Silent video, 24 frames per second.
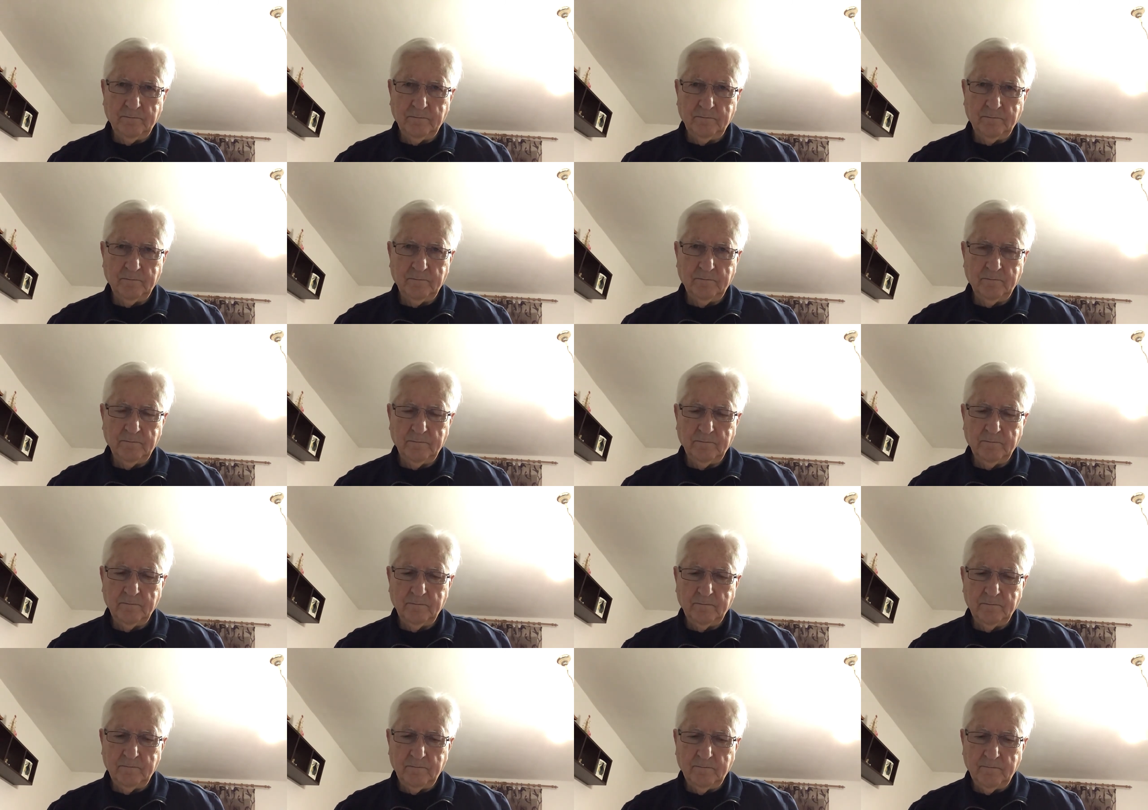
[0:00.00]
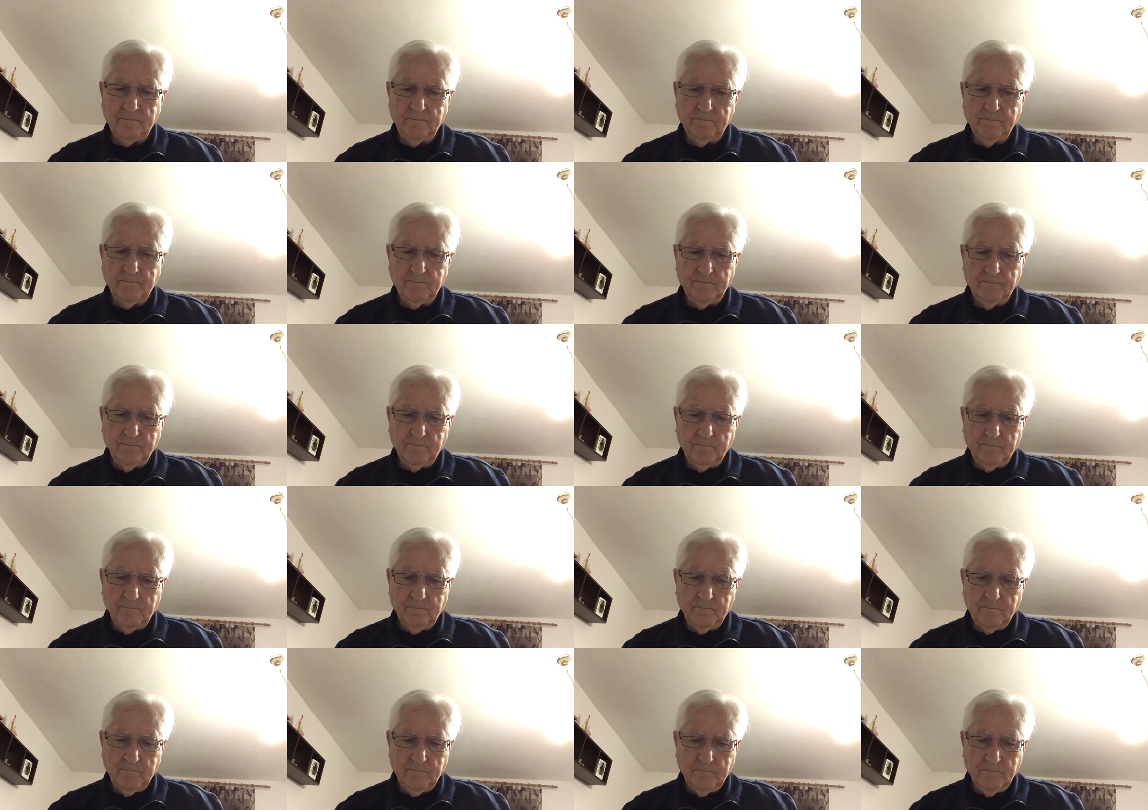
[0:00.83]

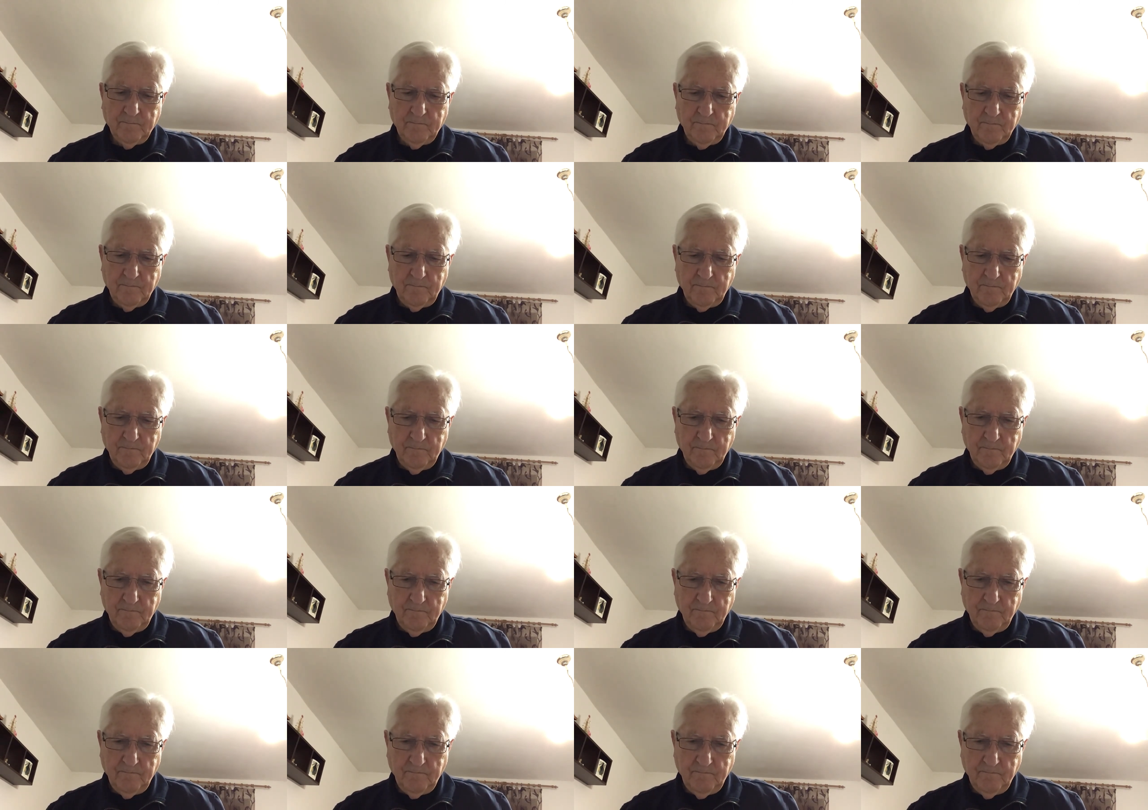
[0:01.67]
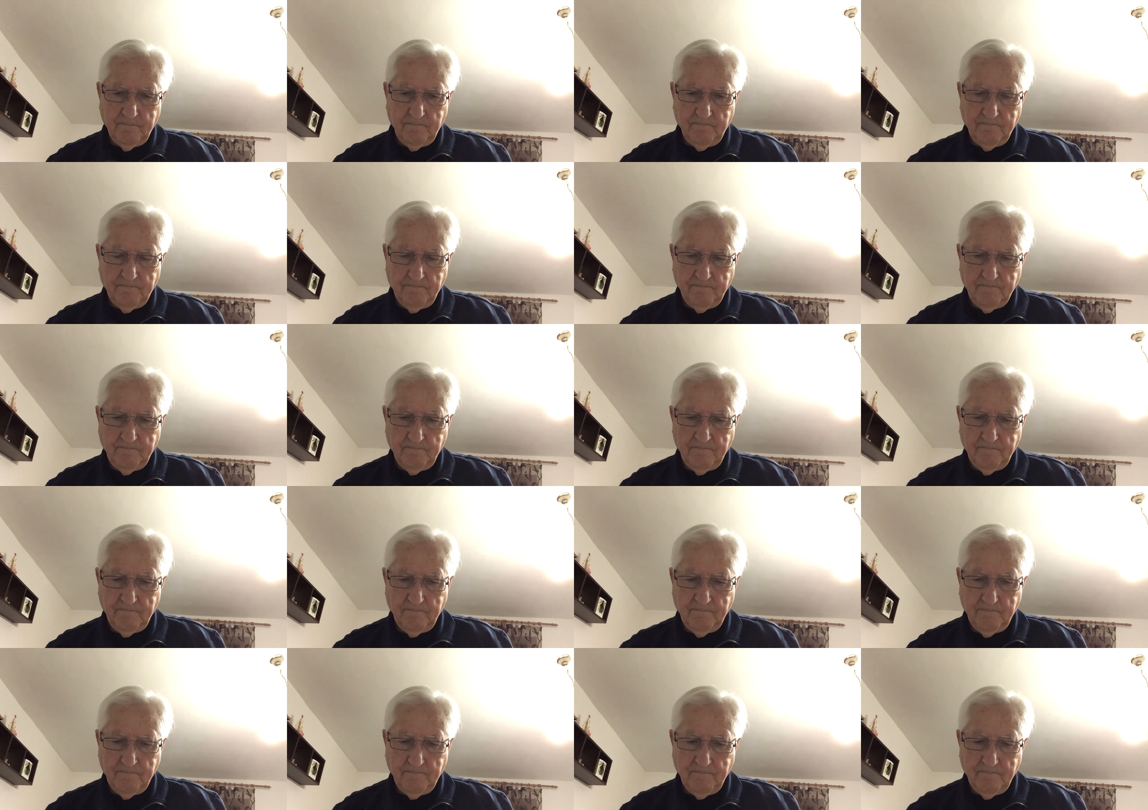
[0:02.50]

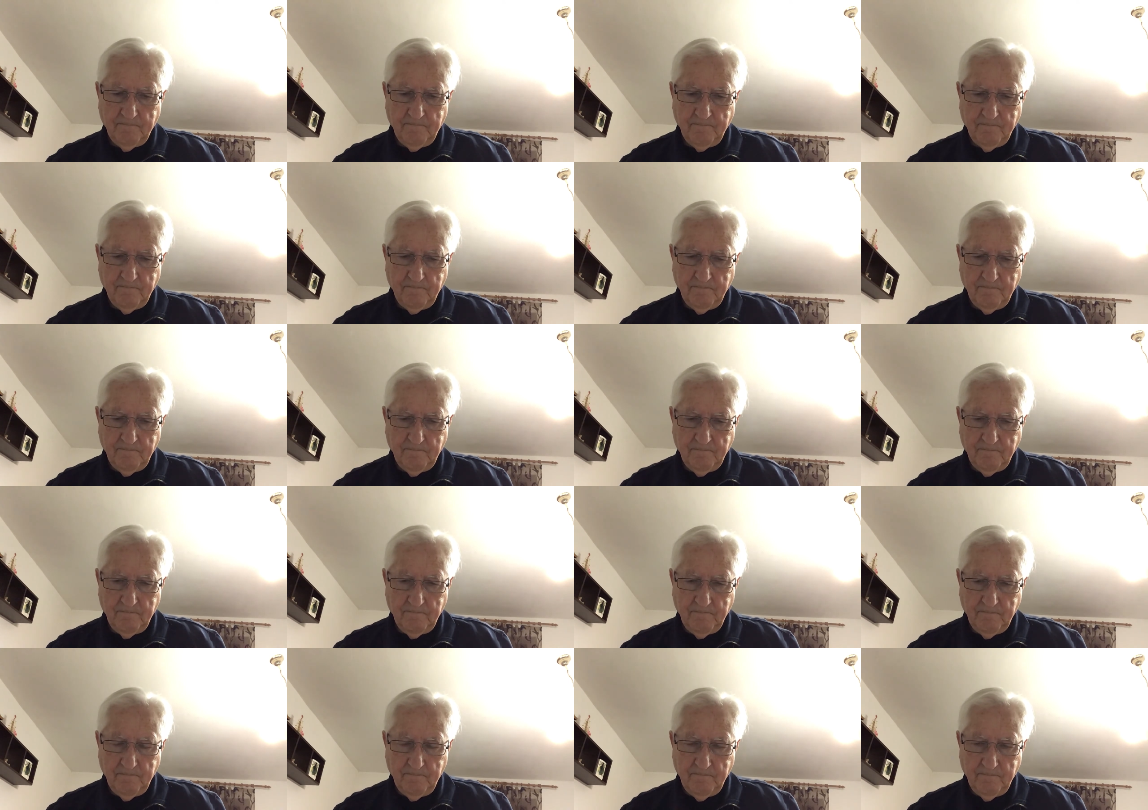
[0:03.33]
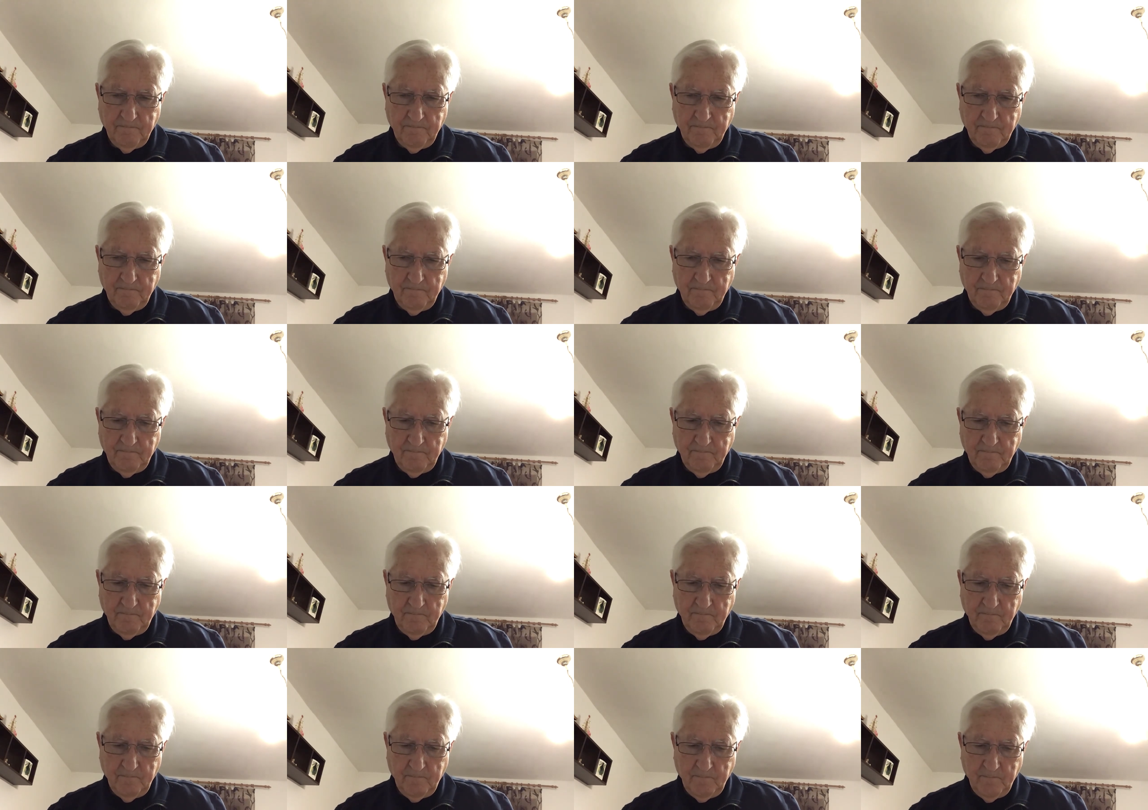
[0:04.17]

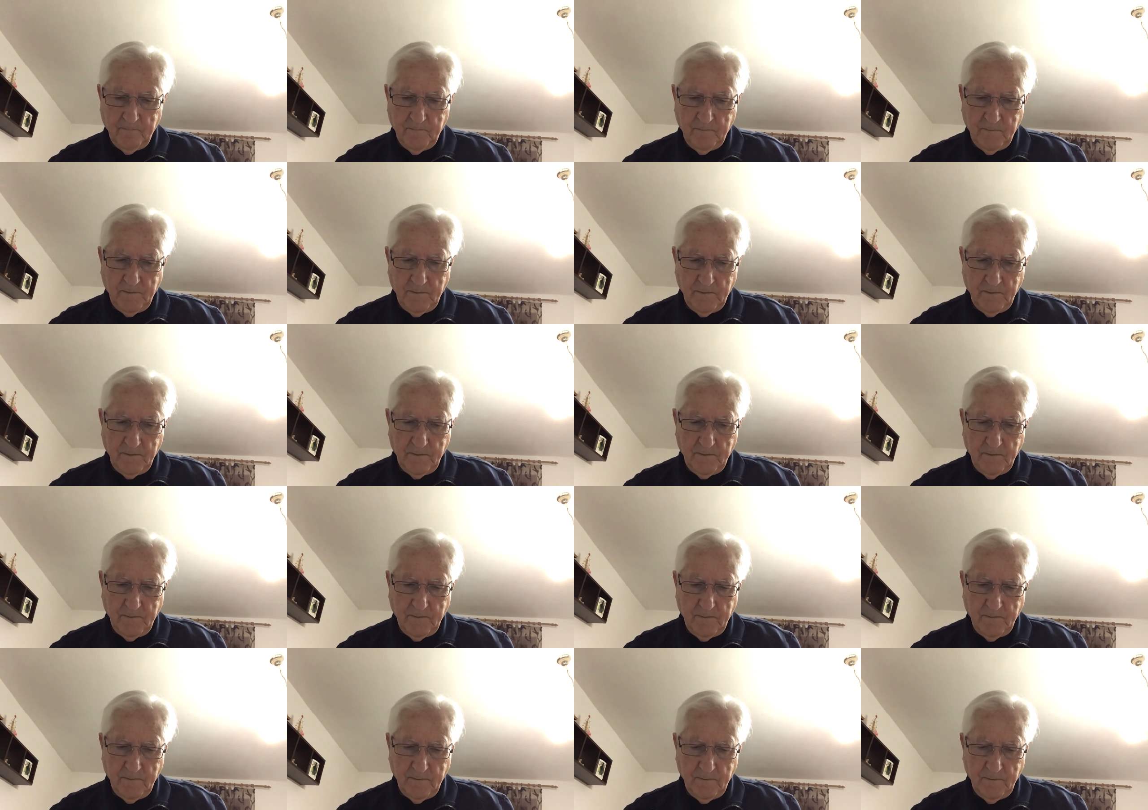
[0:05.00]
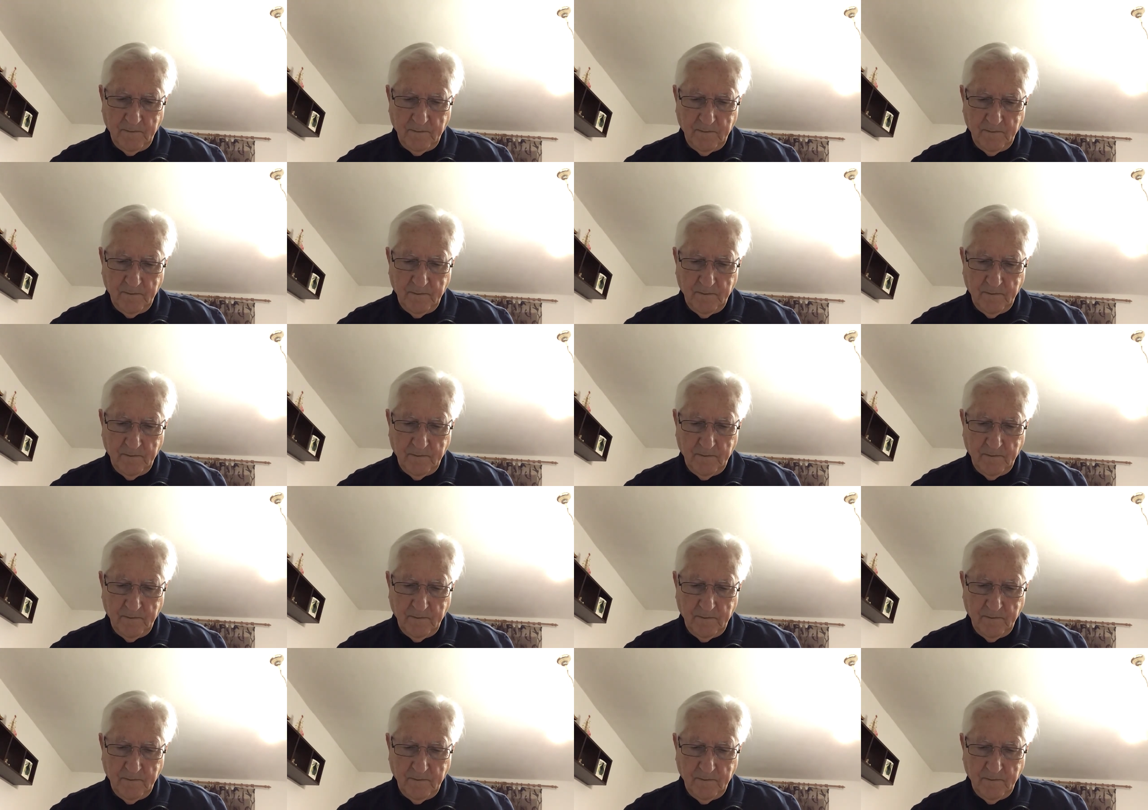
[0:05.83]
Nothing is said.